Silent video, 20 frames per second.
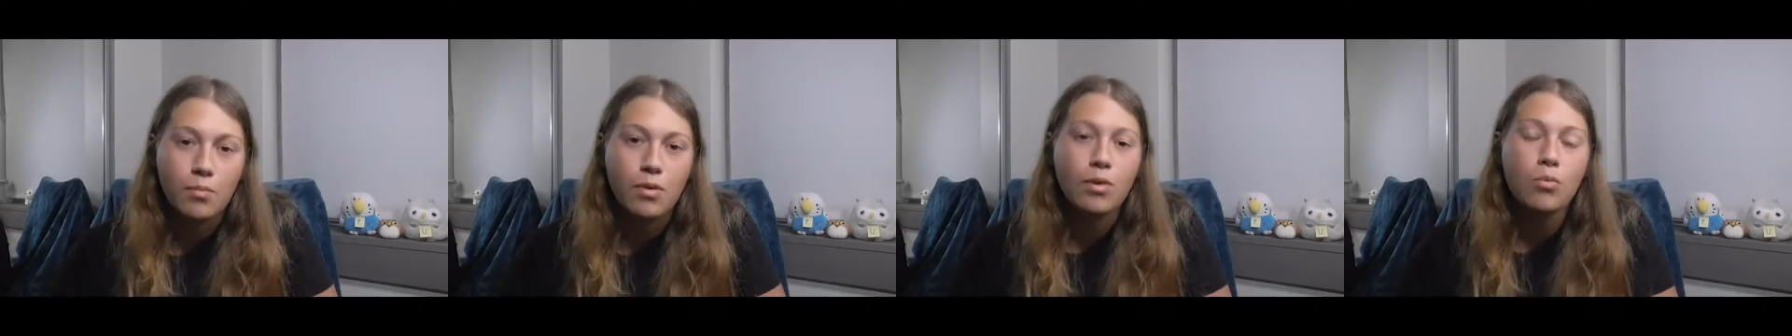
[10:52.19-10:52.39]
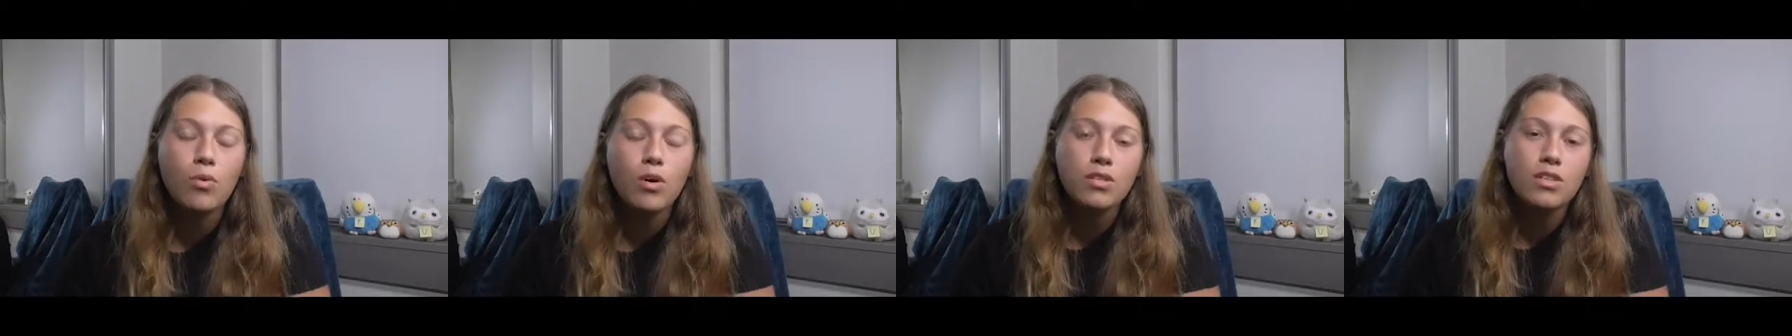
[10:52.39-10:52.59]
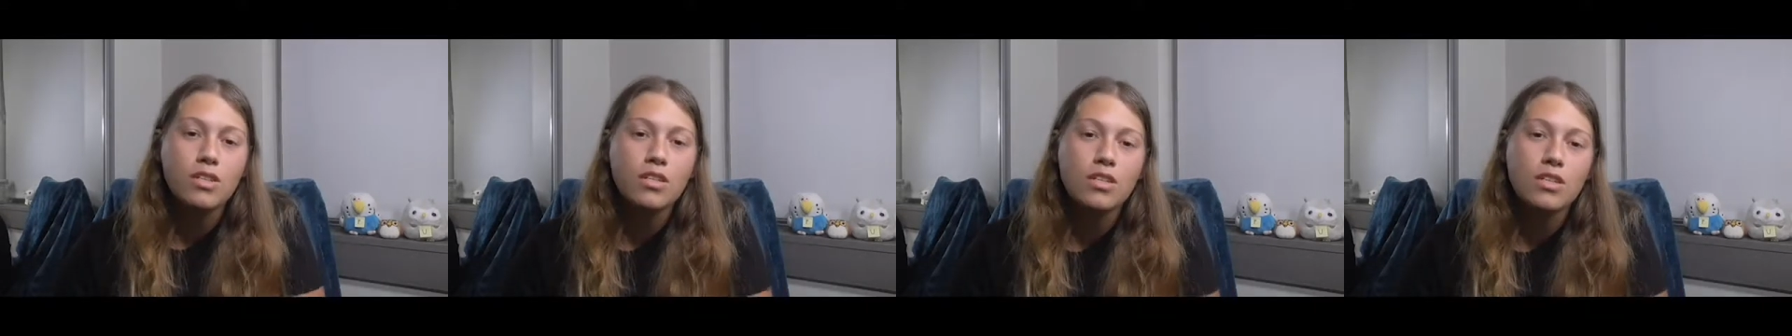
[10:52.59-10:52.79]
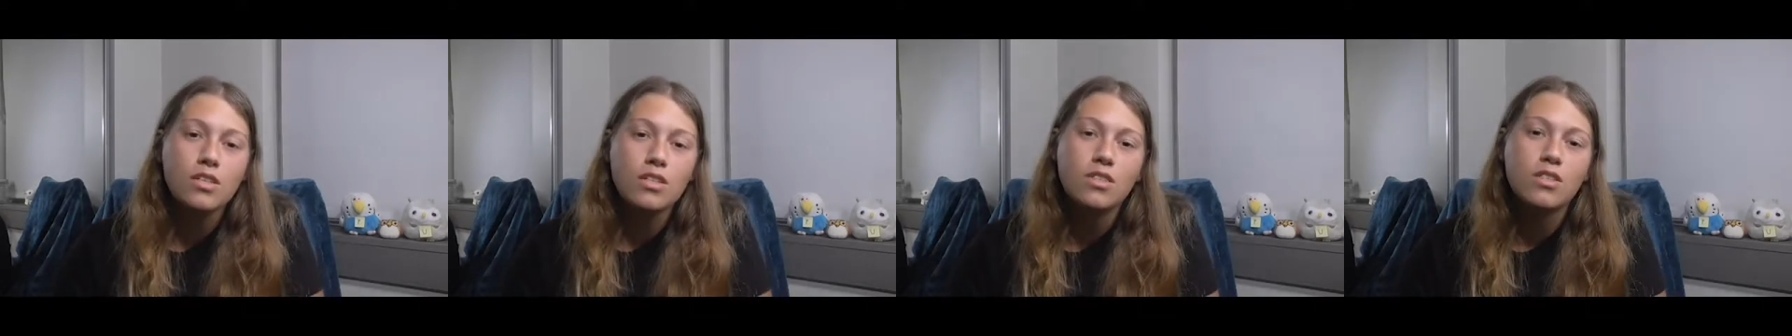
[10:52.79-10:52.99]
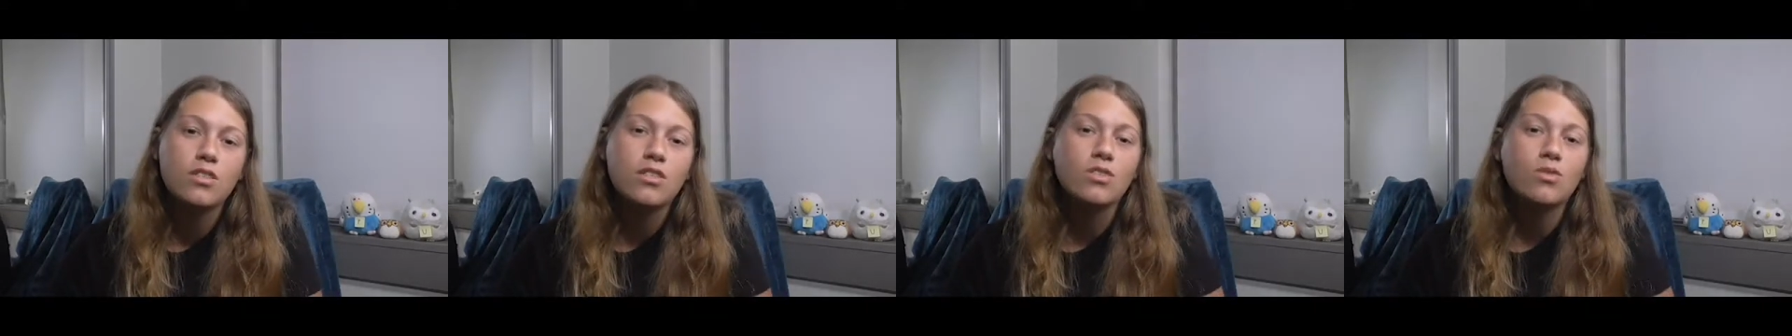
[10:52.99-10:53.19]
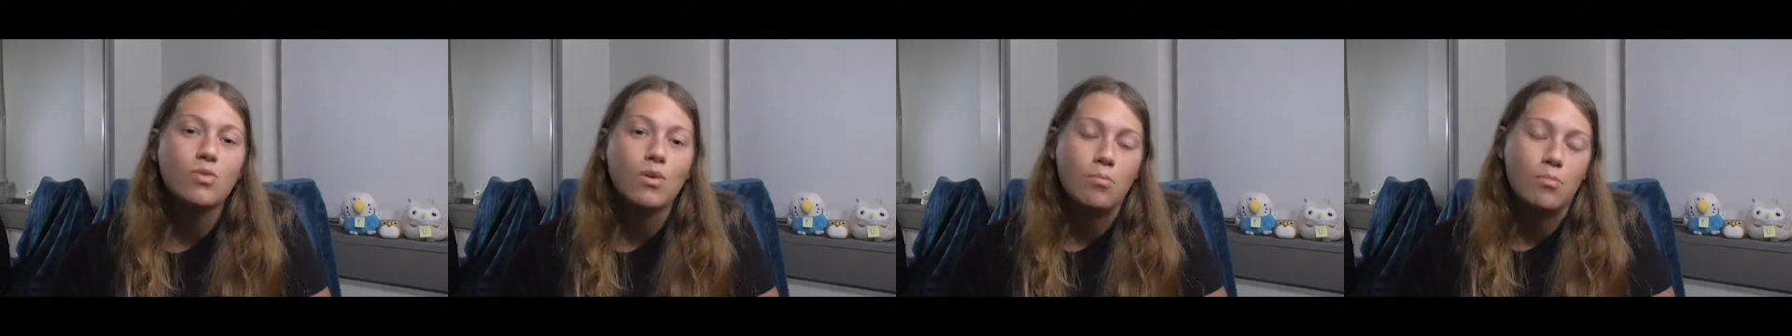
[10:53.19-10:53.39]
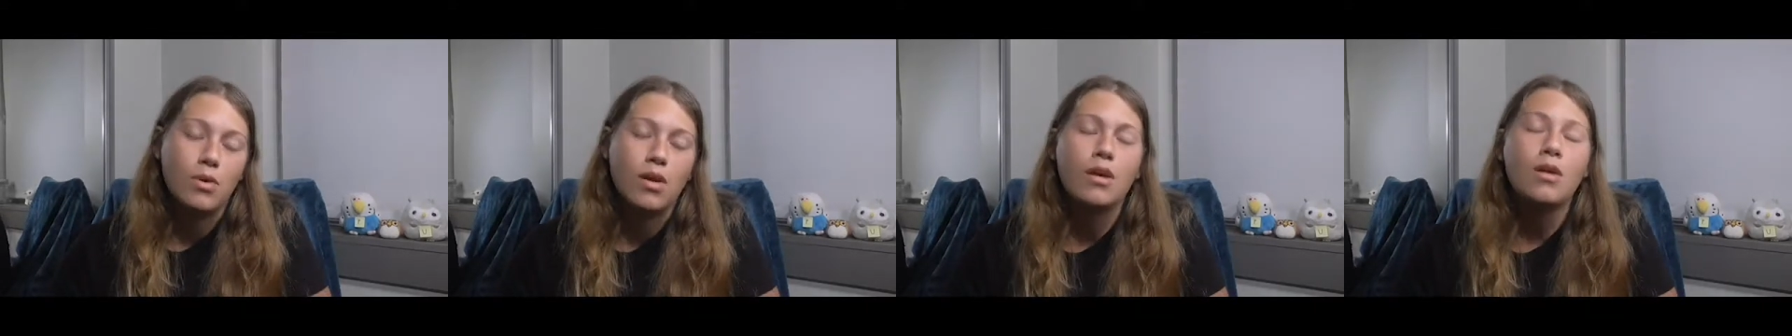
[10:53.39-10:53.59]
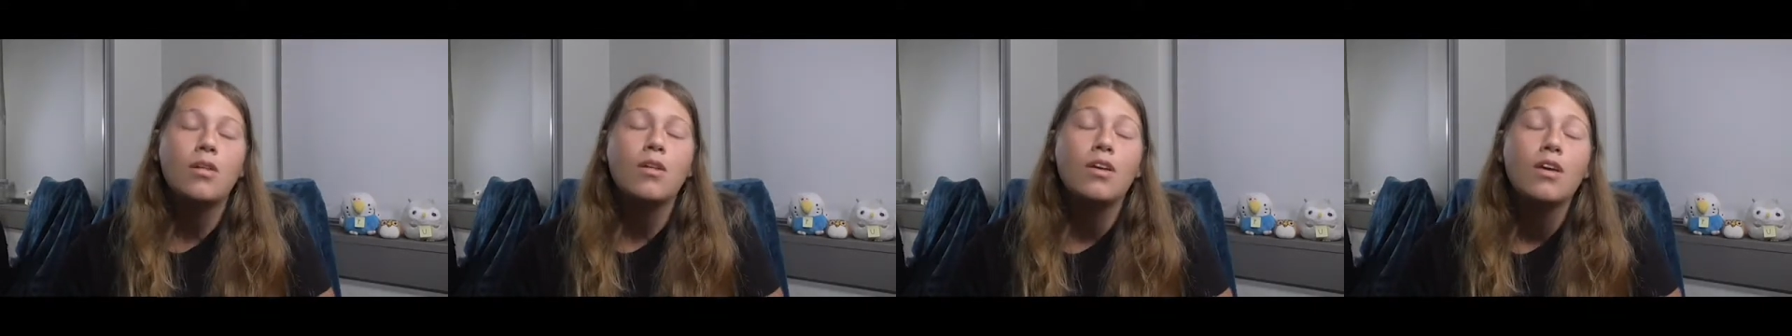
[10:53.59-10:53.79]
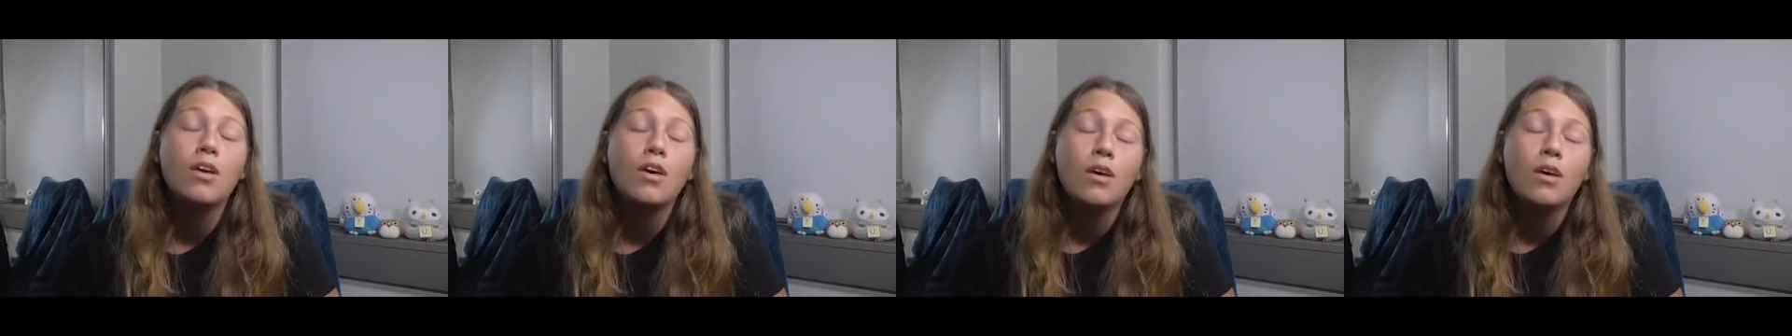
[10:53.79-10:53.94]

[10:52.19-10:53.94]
But it wasn't just a swim meet,